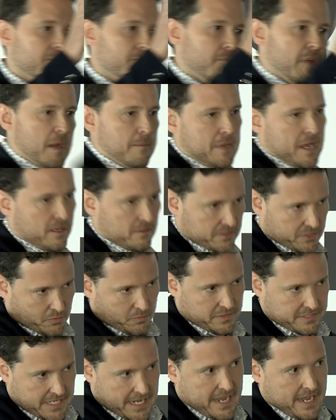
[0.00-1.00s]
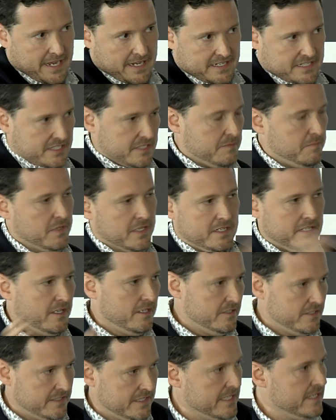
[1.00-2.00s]
my balance was X
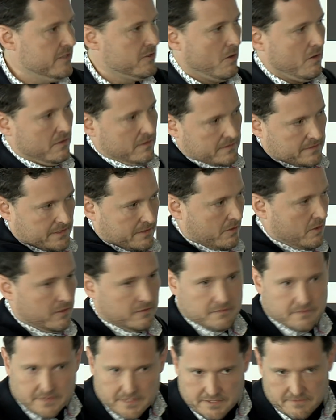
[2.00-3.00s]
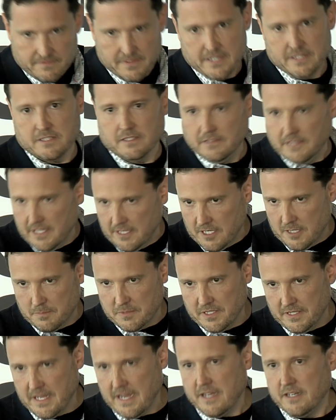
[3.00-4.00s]
because all of these events led up
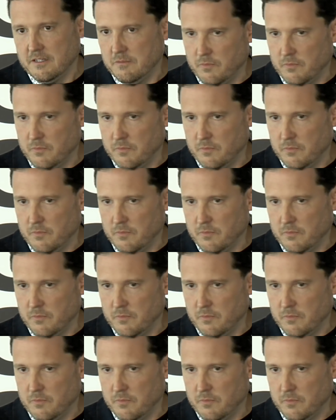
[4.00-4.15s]
to that,